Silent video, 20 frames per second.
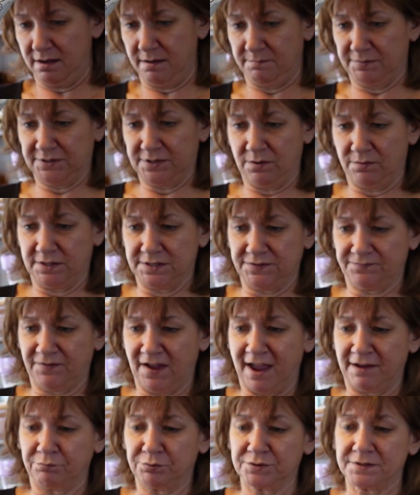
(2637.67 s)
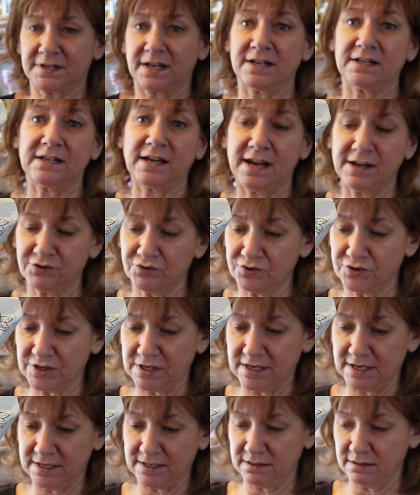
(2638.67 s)
So it's 5%
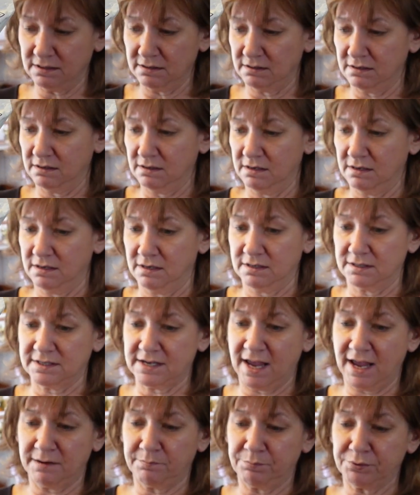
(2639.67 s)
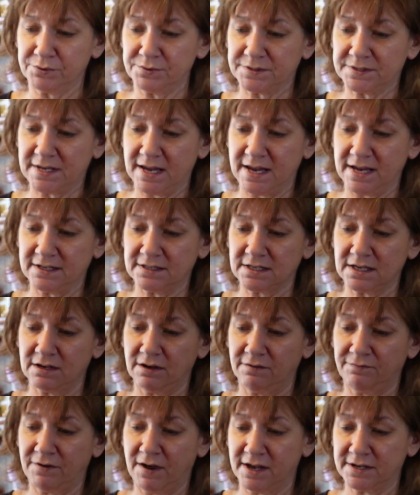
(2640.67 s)
nitrogen, 10%
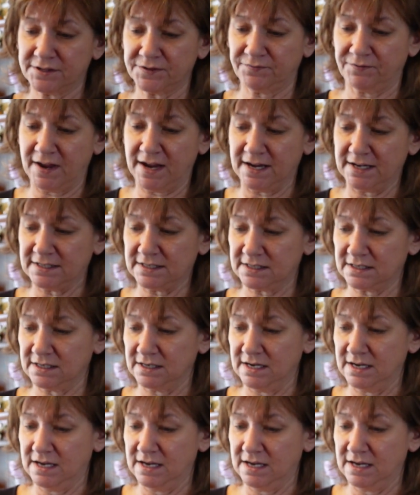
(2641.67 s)
phosphate,